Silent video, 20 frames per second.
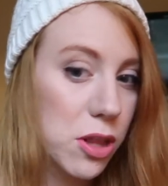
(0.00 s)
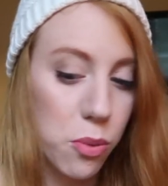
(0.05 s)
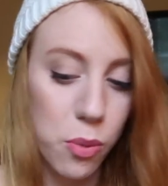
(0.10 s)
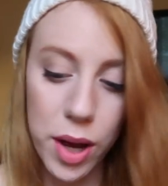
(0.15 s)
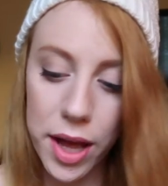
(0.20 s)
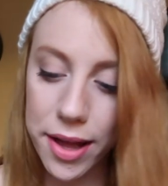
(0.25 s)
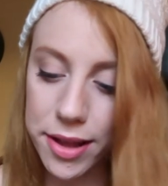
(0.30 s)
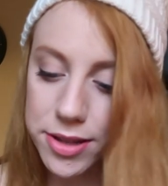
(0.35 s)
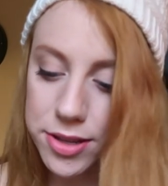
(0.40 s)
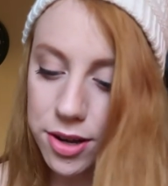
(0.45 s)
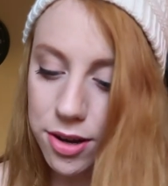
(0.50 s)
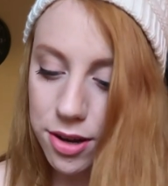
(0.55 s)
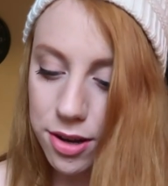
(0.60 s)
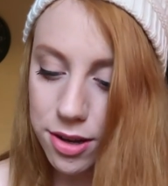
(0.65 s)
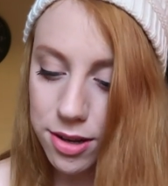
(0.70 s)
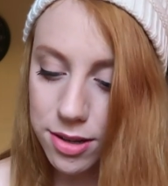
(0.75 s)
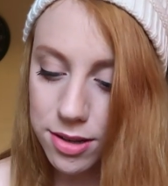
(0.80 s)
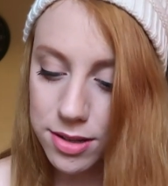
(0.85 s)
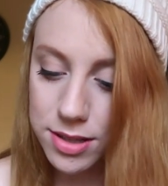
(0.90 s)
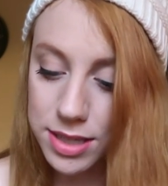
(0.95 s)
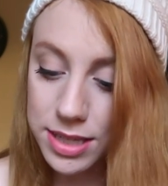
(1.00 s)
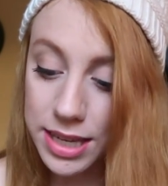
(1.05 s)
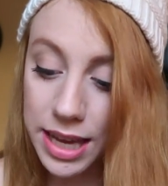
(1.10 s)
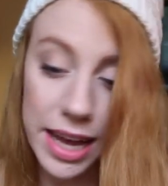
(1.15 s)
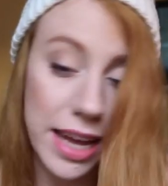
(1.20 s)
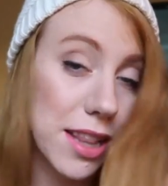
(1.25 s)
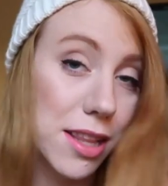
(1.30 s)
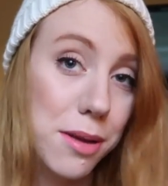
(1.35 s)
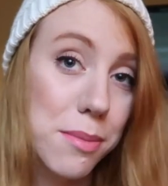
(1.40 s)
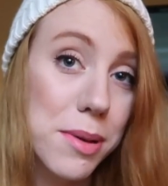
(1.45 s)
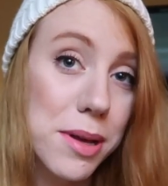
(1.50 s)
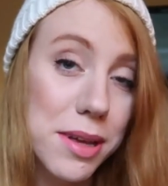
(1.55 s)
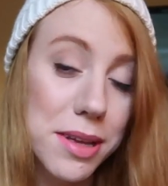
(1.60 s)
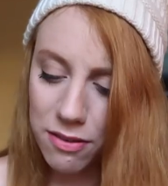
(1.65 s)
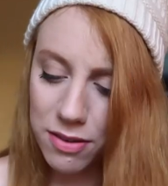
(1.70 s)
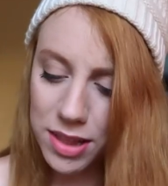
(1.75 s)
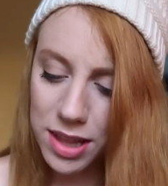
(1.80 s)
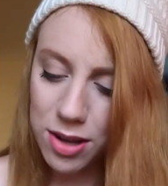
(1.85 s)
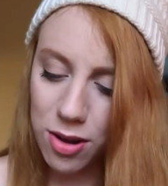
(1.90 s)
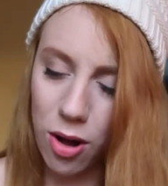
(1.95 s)
in the wild called Caleb.
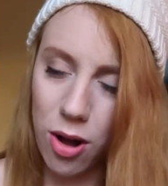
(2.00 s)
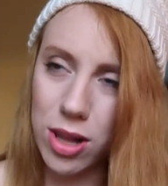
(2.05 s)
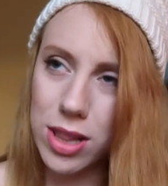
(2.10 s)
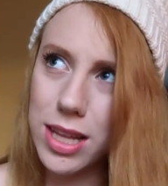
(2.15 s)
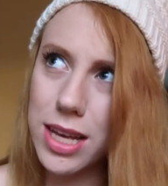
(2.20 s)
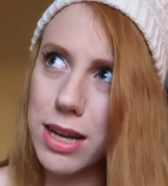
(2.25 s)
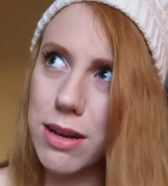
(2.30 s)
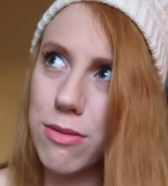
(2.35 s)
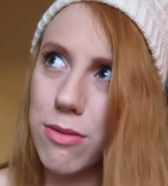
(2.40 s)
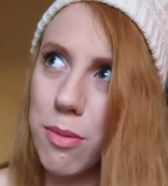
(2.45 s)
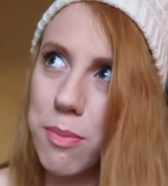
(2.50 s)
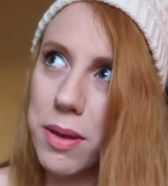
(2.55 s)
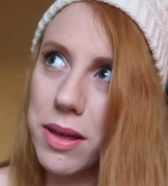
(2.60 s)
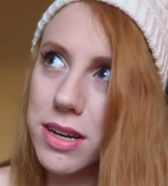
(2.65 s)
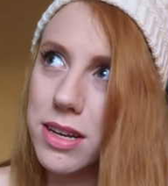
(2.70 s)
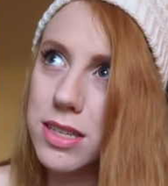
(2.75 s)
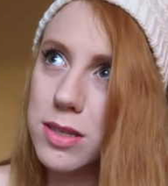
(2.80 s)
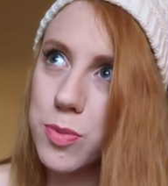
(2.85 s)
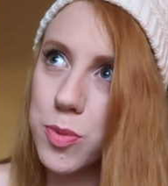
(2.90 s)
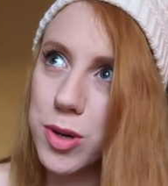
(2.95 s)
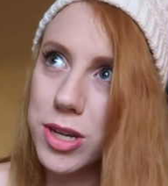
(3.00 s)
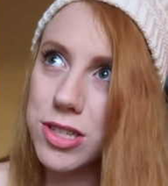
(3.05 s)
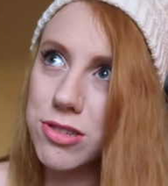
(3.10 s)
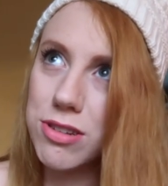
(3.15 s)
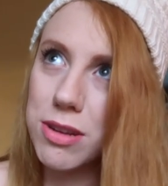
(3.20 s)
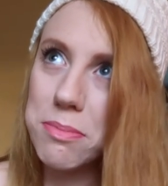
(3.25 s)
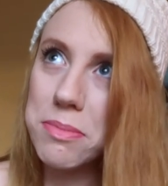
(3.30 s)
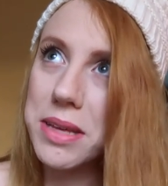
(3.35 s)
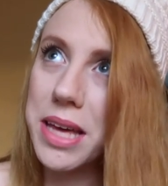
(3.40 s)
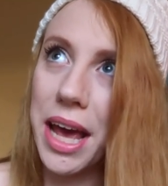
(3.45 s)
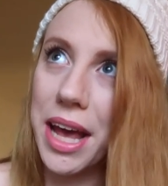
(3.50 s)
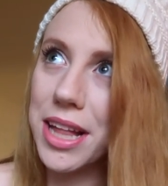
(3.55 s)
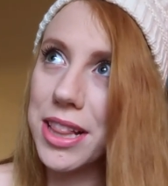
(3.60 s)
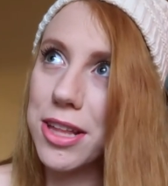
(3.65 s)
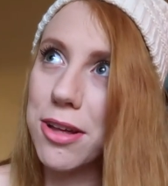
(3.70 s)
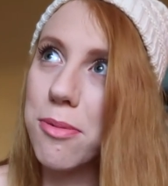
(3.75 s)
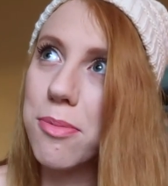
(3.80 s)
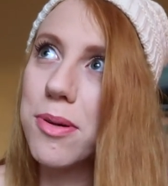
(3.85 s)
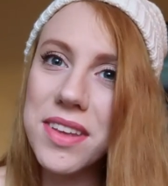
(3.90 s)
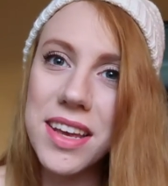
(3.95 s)
I feel like all like rebellious boys are named
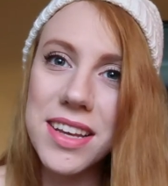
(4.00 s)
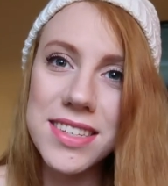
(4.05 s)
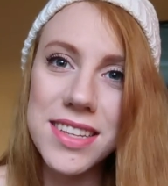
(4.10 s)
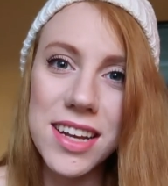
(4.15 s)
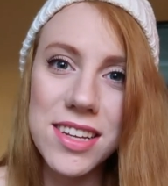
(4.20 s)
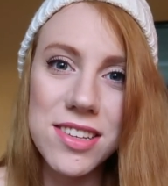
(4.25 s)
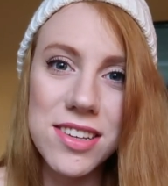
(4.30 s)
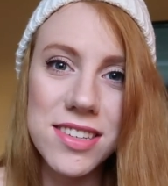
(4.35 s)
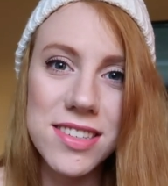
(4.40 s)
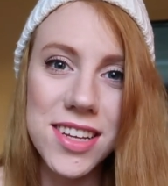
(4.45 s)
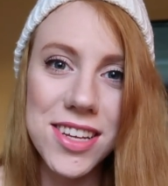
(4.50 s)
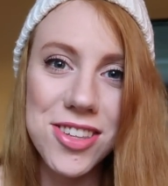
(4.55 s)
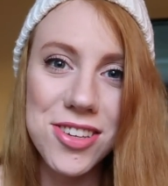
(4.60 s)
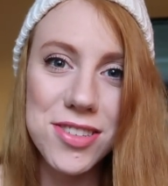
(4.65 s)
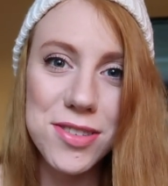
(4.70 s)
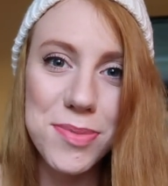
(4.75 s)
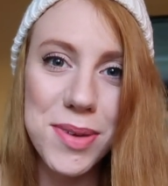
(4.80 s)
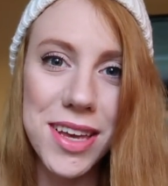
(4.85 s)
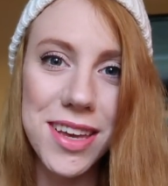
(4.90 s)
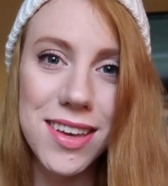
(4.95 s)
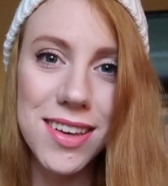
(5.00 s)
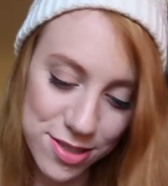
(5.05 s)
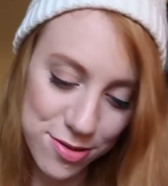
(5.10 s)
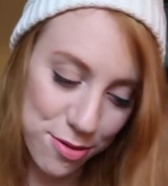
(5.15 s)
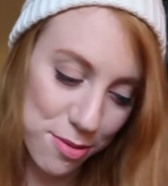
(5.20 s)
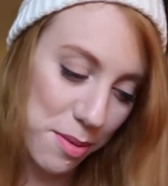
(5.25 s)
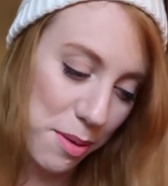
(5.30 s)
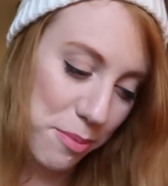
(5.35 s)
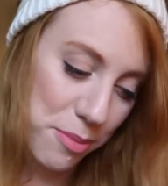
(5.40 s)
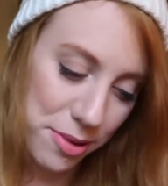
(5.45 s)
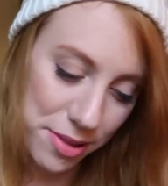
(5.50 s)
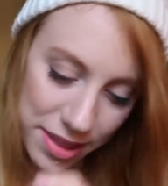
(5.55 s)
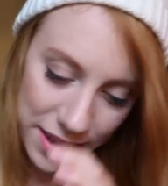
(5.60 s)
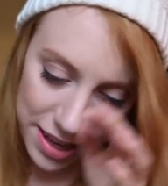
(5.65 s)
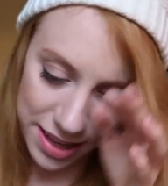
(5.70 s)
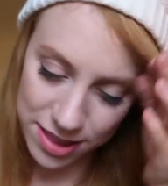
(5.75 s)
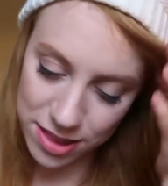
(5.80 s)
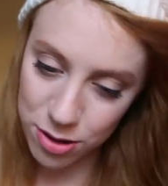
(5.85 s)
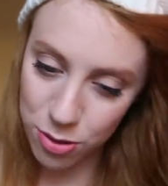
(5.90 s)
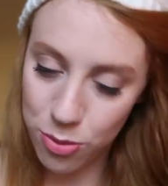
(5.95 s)
Caleb. Is that is that just me? Just remembered
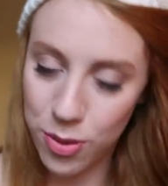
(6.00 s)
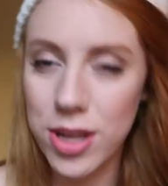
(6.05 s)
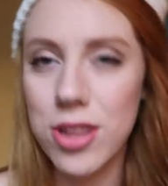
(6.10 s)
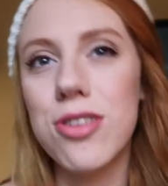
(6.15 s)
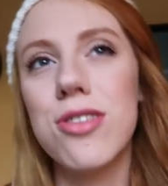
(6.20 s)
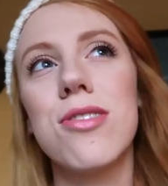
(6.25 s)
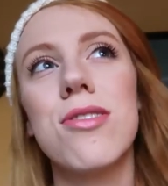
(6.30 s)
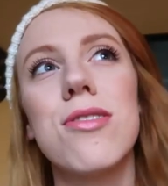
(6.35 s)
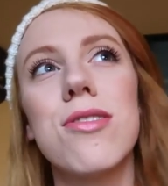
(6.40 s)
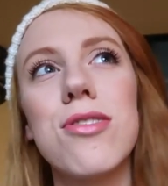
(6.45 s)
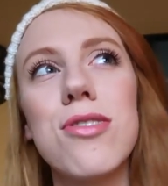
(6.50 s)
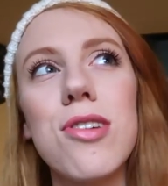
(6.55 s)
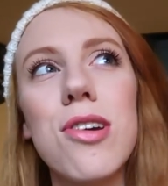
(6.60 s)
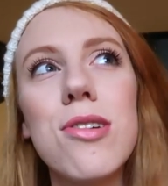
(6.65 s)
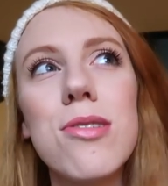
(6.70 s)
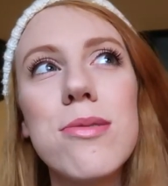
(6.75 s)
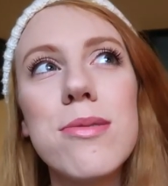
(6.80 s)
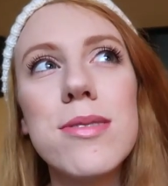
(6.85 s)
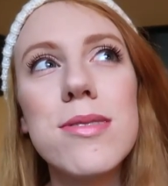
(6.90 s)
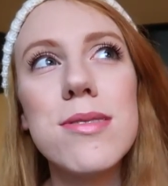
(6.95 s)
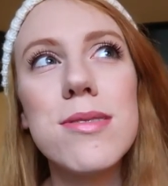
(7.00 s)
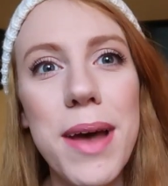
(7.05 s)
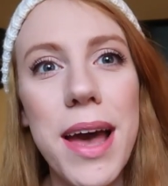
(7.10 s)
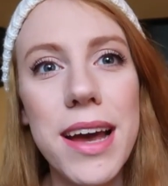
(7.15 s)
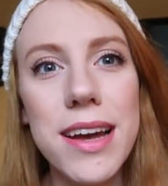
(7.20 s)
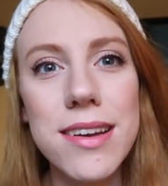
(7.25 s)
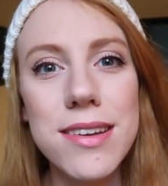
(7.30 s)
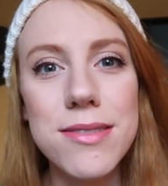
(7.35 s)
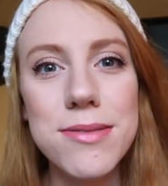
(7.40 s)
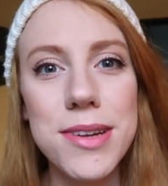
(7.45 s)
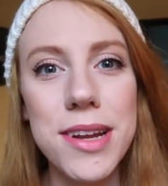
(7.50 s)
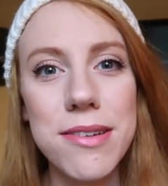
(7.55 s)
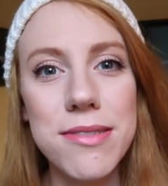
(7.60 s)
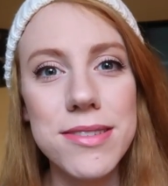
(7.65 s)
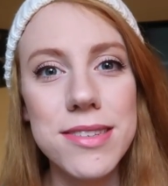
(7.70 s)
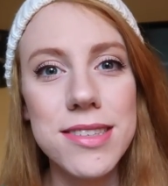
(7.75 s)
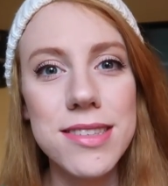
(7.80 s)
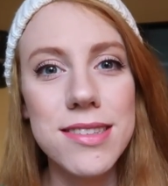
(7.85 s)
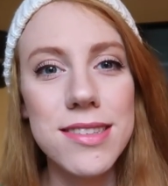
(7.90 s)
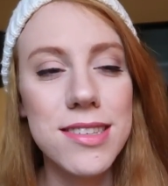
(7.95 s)
like the witch shows back when I
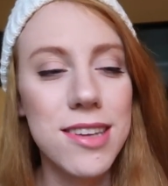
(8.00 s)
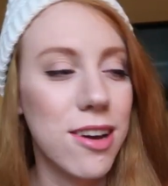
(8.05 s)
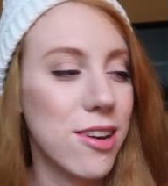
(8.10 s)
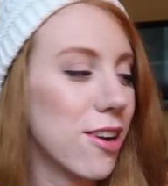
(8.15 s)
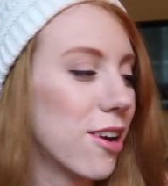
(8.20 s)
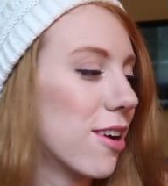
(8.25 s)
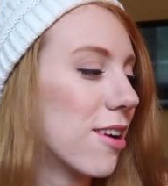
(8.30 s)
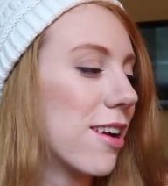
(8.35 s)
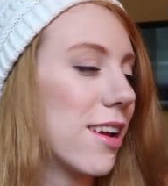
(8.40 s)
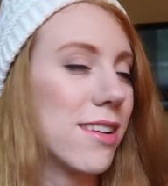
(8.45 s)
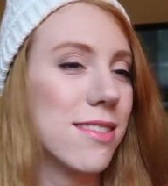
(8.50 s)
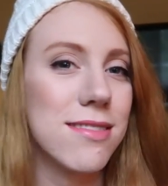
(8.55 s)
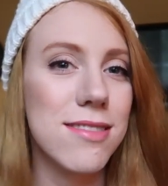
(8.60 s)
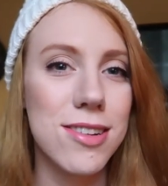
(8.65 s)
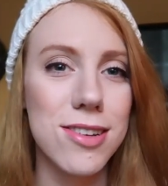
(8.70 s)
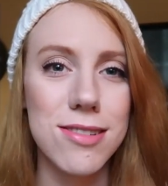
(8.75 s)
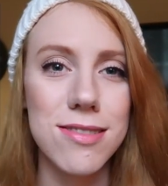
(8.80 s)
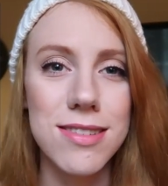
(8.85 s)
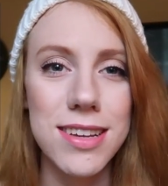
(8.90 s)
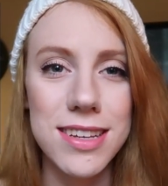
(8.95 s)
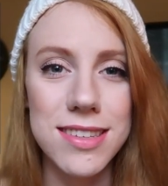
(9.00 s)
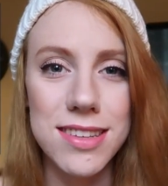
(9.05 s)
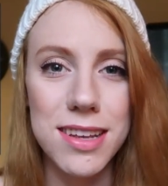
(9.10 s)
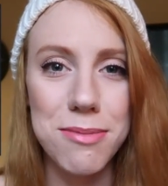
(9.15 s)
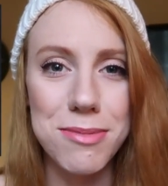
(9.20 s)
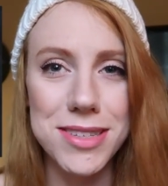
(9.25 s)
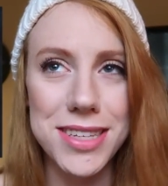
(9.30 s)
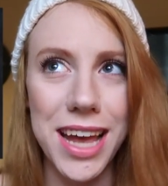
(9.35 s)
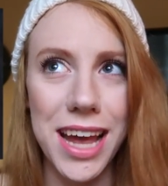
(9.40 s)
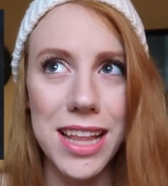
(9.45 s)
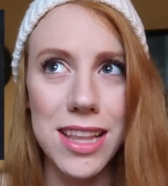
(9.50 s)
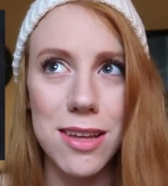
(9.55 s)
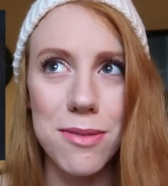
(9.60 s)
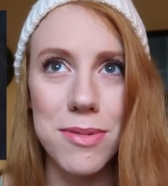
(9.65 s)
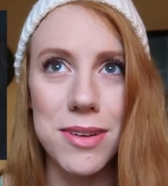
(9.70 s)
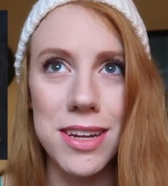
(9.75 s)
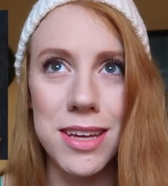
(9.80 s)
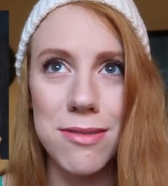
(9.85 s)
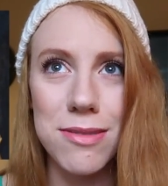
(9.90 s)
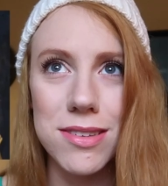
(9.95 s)
was younger, and her, his name was
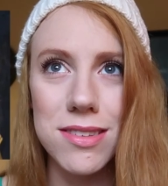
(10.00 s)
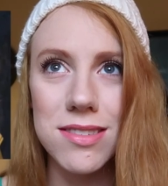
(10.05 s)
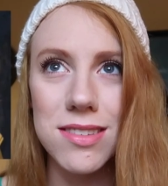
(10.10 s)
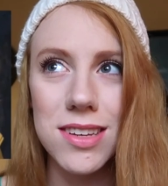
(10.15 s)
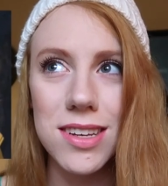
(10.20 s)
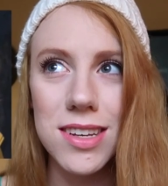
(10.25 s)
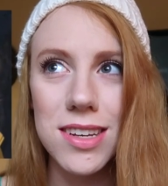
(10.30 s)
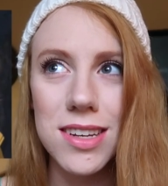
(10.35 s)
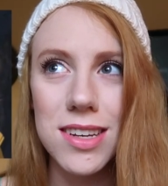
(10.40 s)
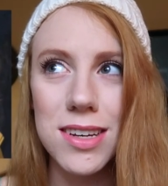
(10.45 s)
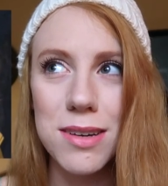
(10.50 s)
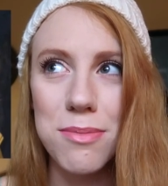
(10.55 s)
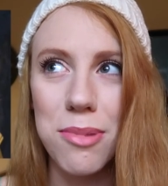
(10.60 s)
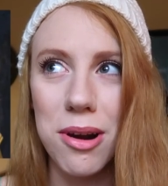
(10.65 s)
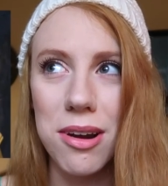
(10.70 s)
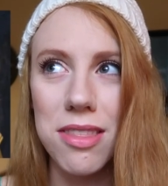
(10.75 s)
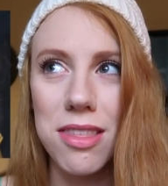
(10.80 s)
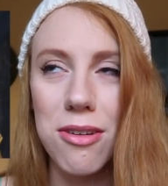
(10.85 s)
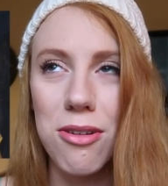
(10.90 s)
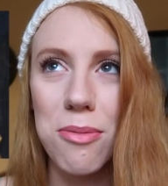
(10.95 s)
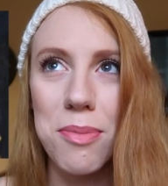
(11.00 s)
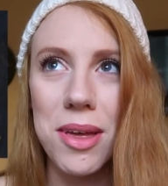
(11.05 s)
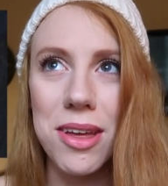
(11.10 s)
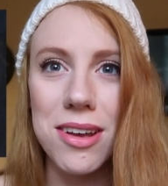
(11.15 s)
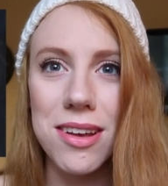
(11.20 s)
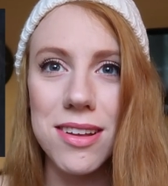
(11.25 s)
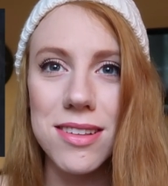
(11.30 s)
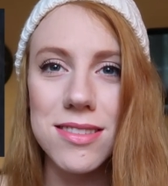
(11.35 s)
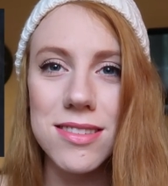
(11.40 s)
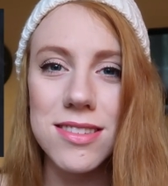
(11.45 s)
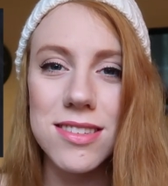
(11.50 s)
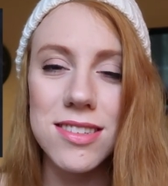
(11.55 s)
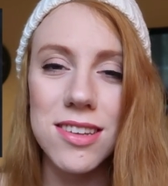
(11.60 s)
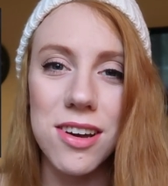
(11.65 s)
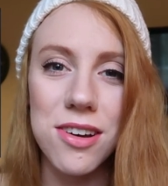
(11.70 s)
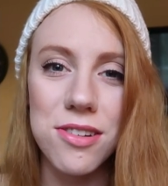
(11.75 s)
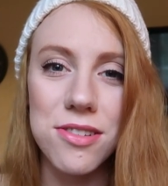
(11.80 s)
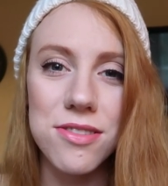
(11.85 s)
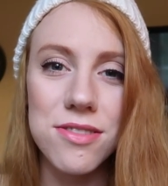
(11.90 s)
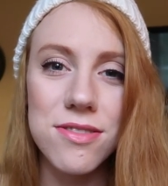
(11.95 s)
Caleb, and he was part of the rebellion,
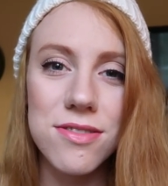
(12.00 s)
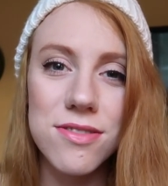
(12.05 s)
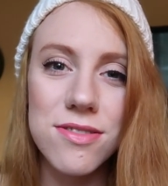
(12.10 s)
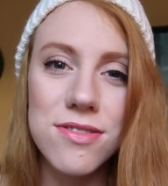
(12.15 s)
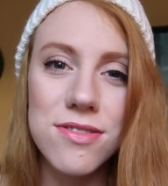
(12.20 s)
so